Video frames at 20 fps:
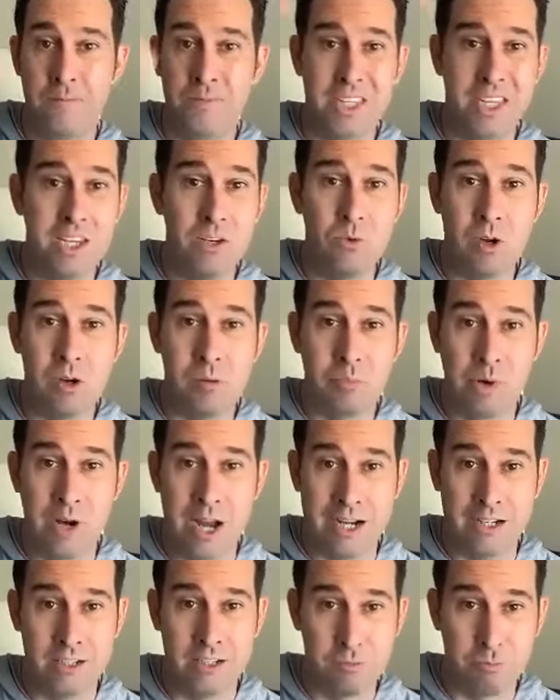Then you want to
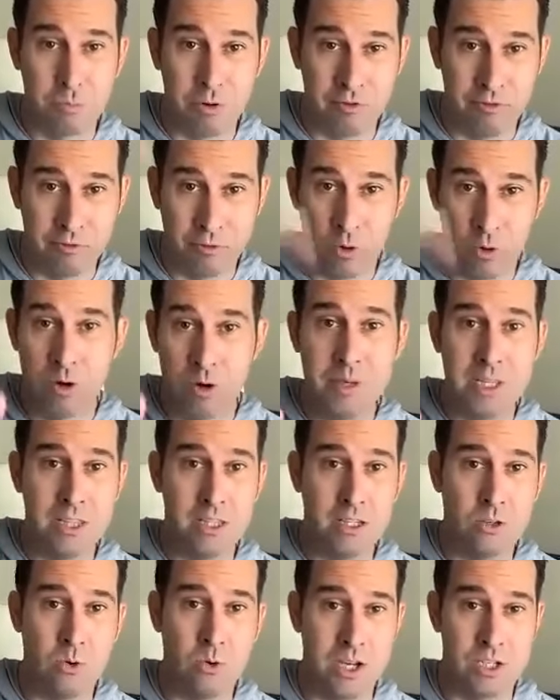practice
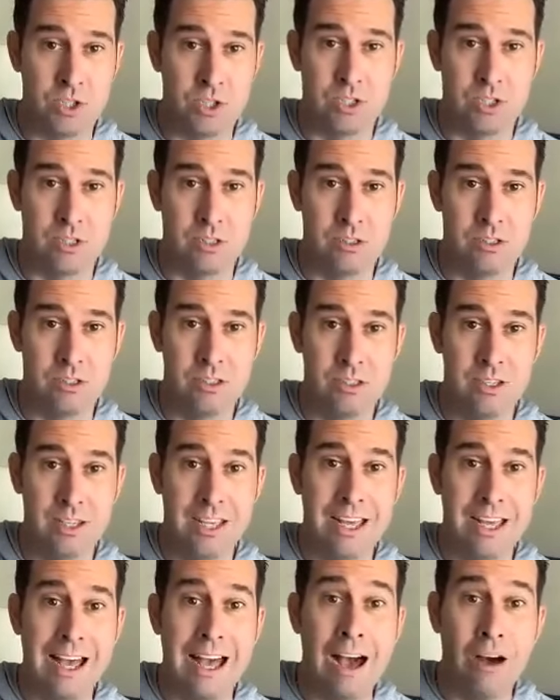performing the questions
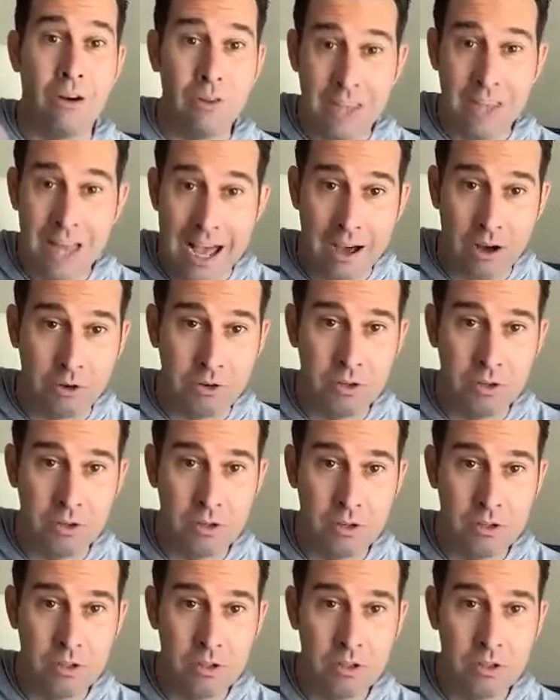out loud,